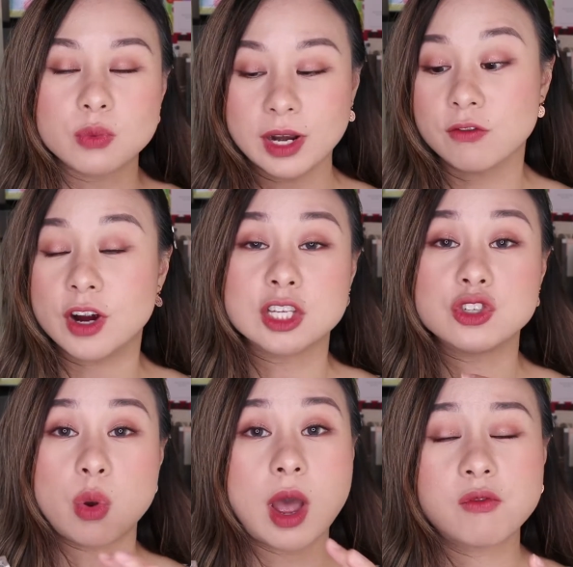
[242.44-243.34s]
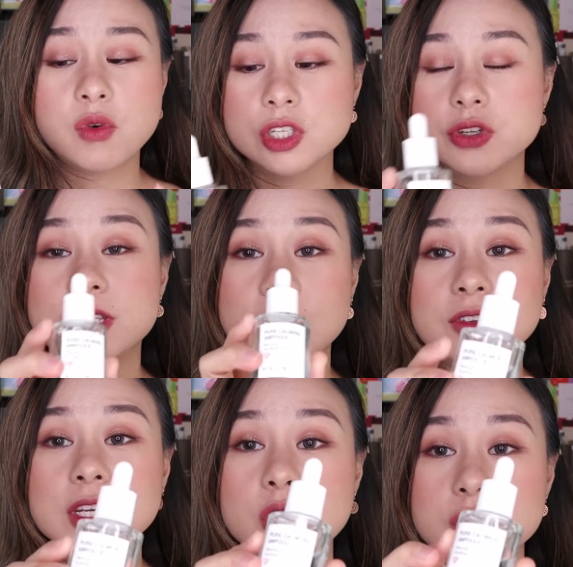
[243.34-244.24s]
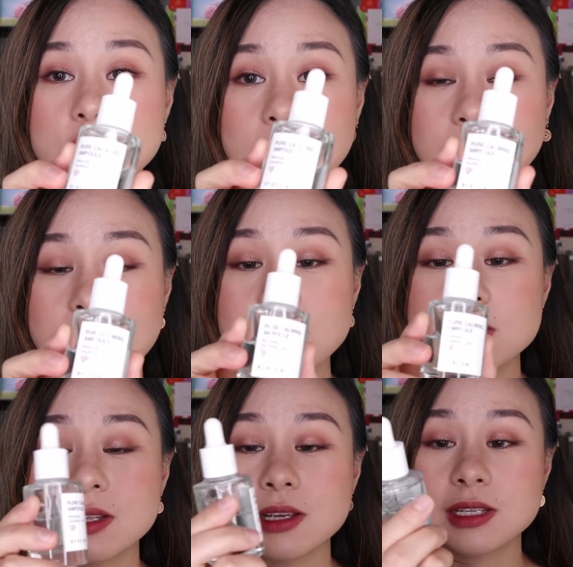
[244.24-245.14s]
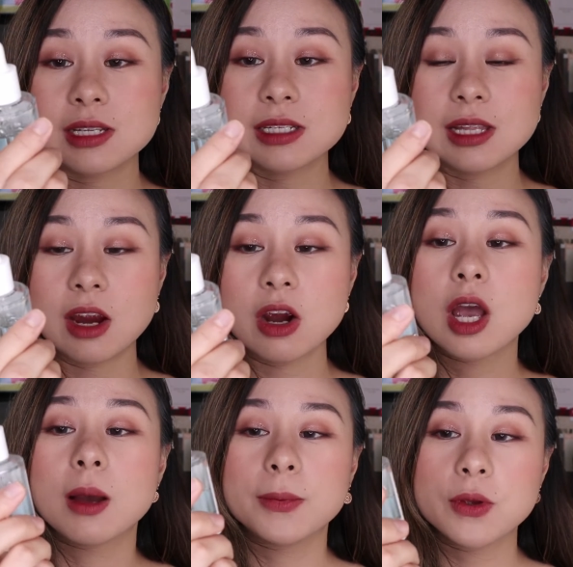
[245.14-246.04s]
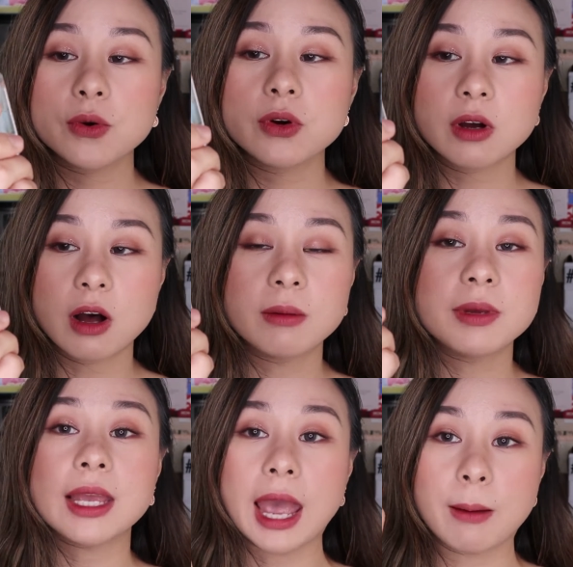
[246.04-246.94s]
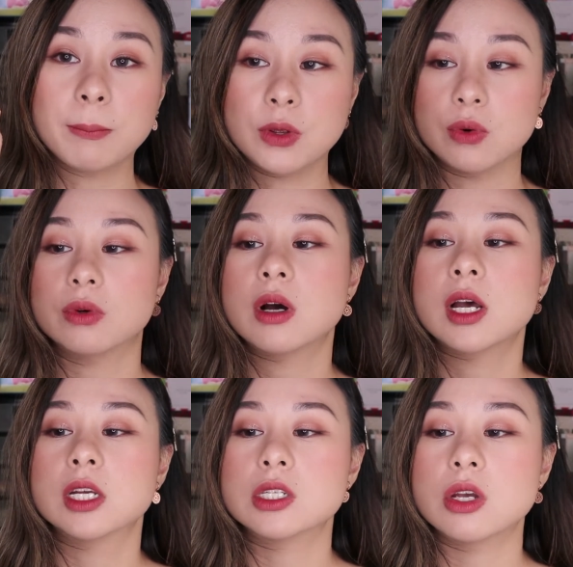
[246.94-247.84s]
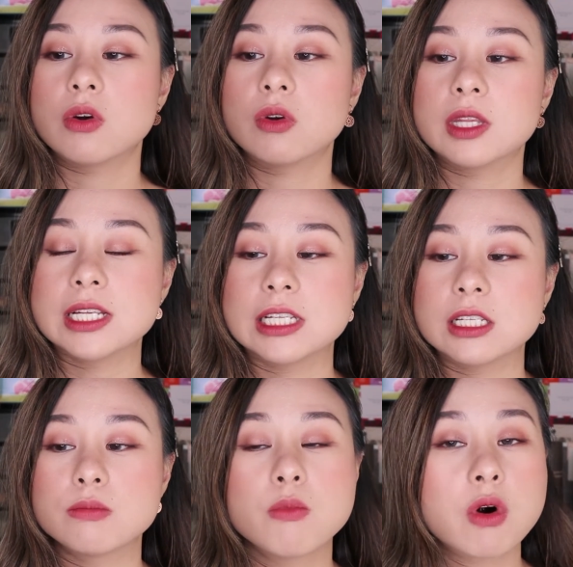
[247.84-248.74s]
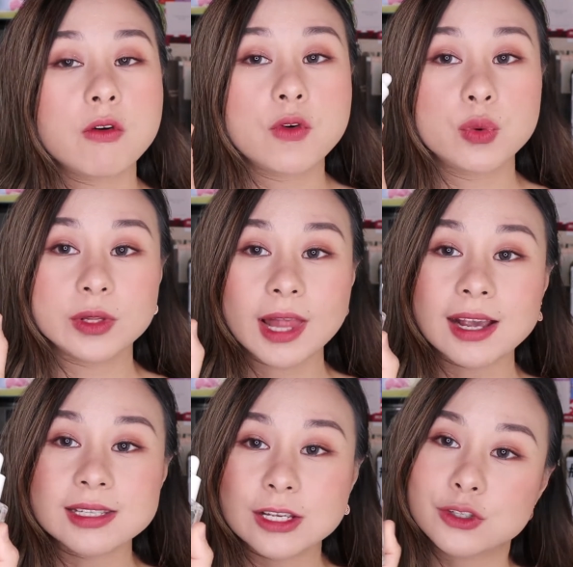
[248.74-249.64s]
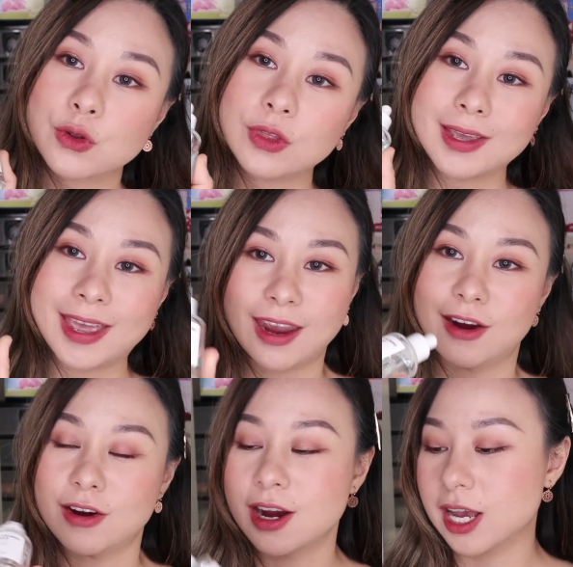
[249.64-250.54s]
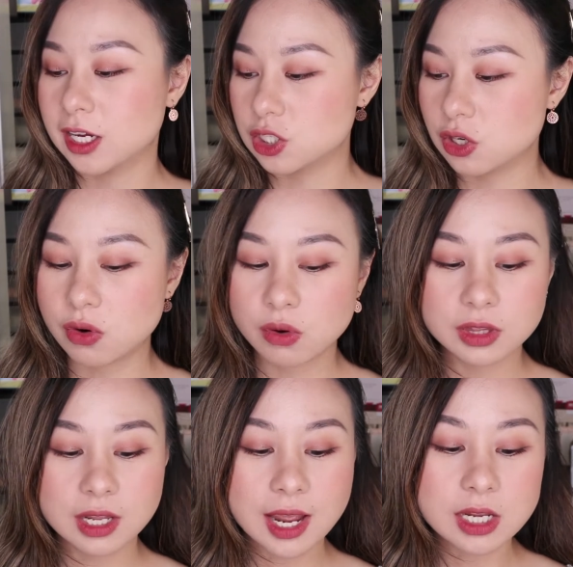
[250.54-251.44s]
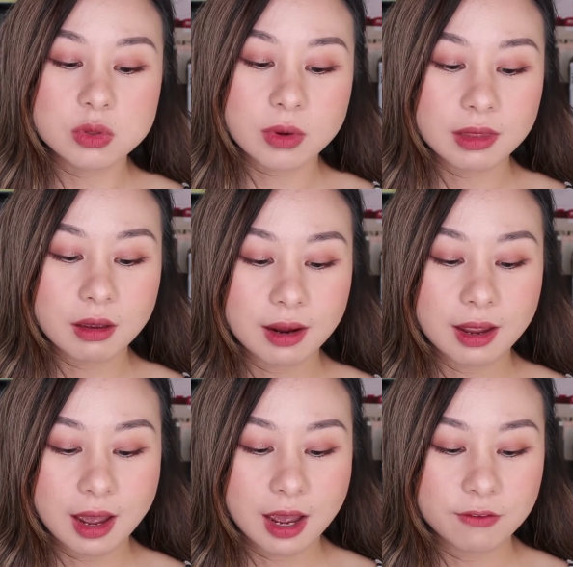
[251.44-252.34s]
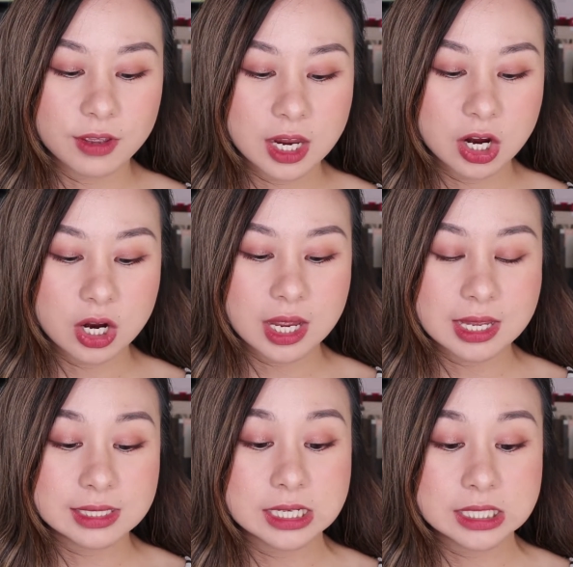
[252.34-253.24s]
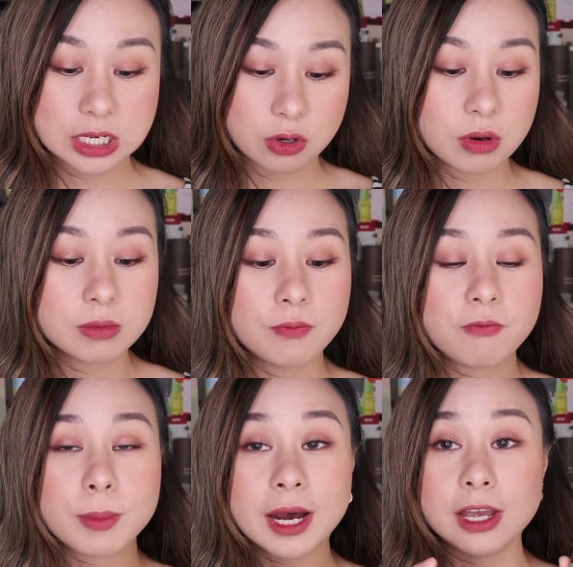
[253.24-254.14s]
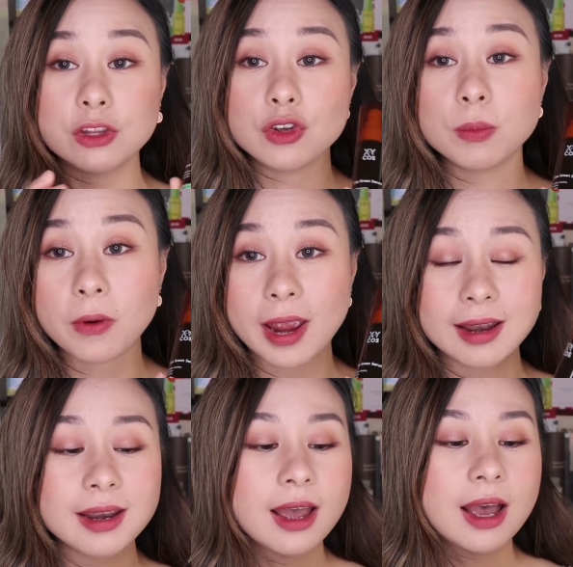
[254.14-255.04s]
whenever I do have one. So definitely go check it out. This is their pure calming ampule. So this is more for relaxing, soothing care. So the next one that I have here is a serum by a new brand.